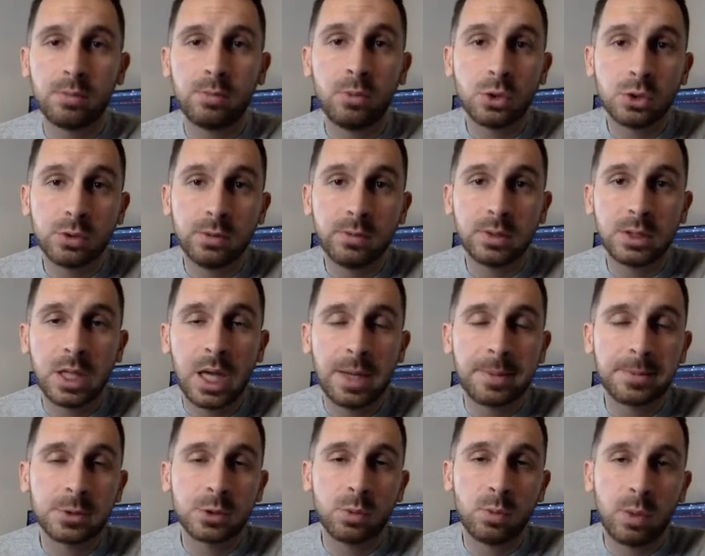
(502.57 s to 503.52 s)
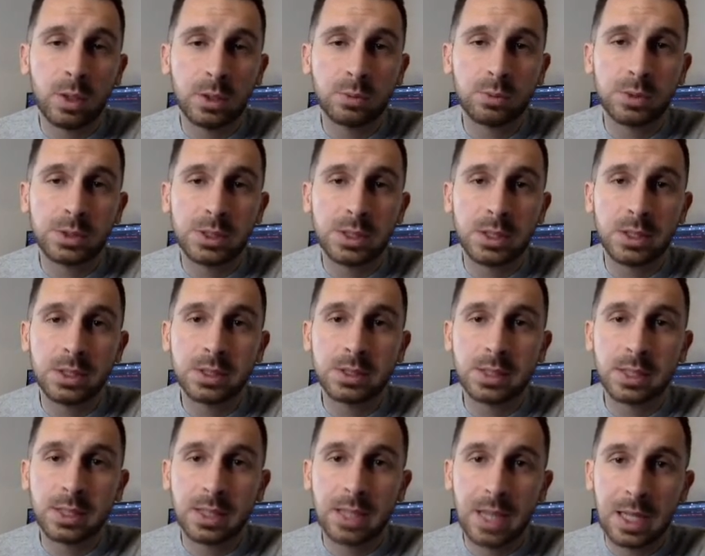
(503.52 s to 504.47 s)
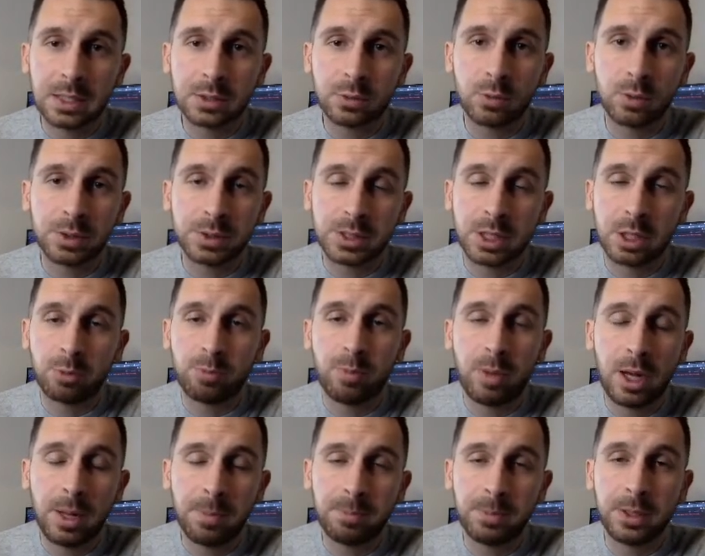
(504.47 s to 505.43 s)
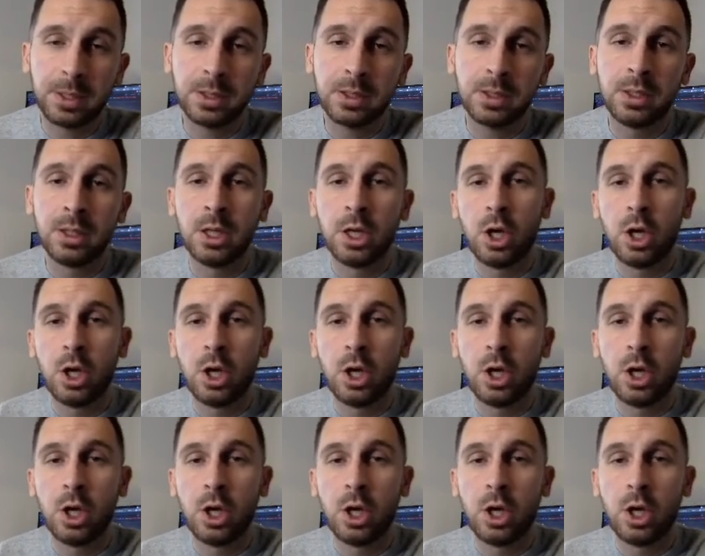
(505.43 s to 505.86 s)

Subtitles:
Most of the time, so what we see is that altcoins are pumping